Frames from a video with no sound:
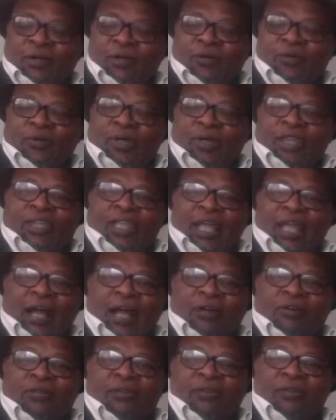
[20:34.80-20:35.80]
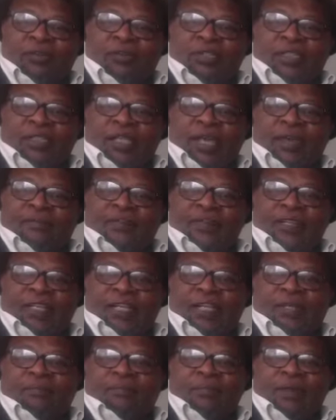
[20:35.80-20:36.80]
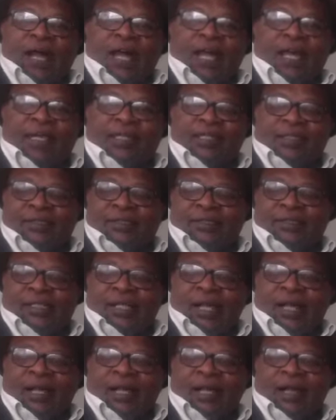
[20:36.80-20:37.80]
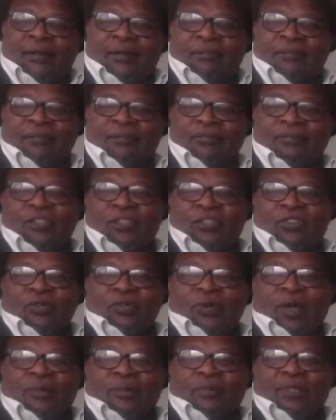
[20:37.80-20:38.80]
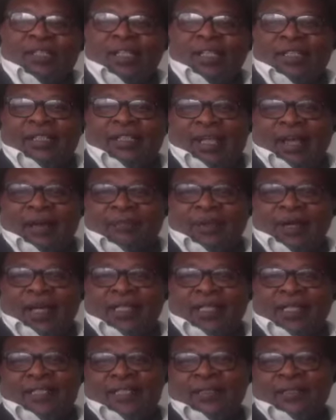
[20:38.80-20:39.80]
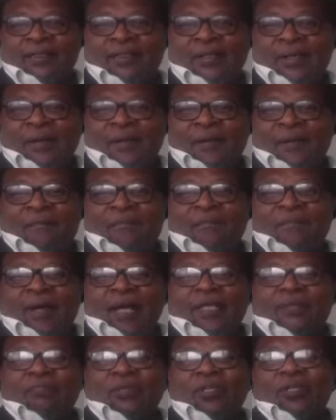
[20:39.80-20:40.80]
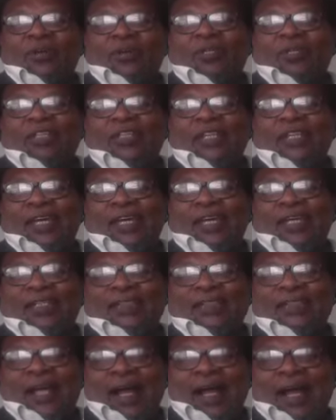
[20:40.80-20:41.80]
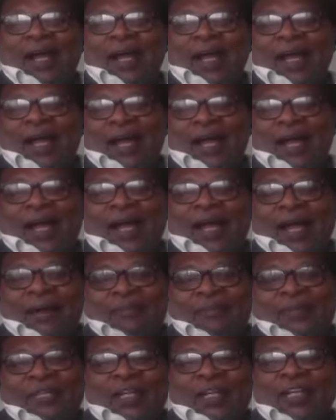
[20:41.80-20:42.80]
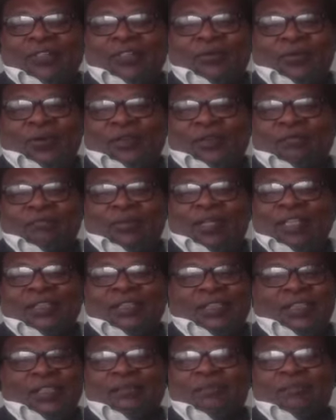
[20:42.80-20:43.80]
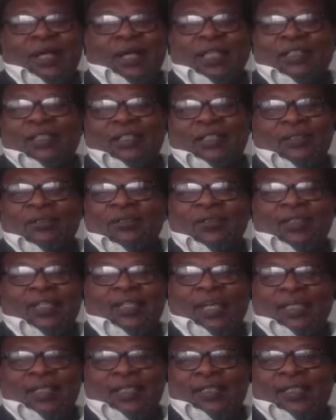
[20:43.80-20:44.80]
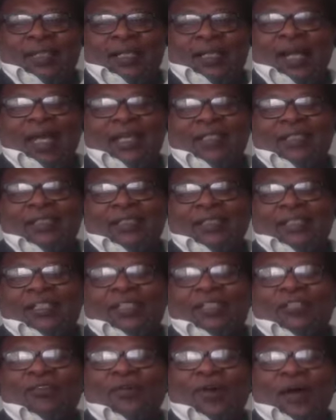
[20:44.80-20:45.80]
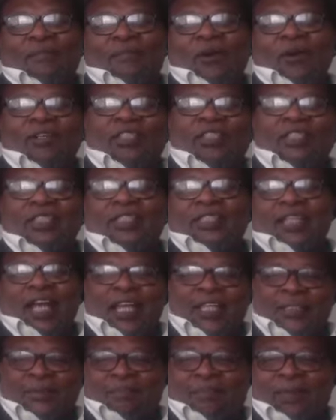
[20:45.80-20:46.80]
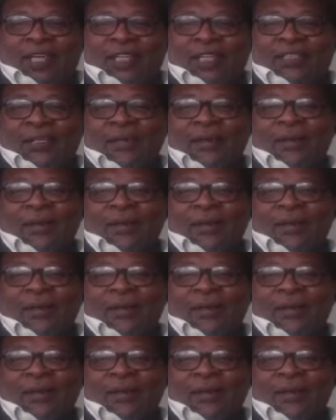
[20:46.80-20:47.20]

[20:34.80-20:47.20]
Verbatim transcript: without having in mind um, Ndamase but beyond that, uh, I'm glad you have mentioned Martin Luther King. I didn't know about this aspect.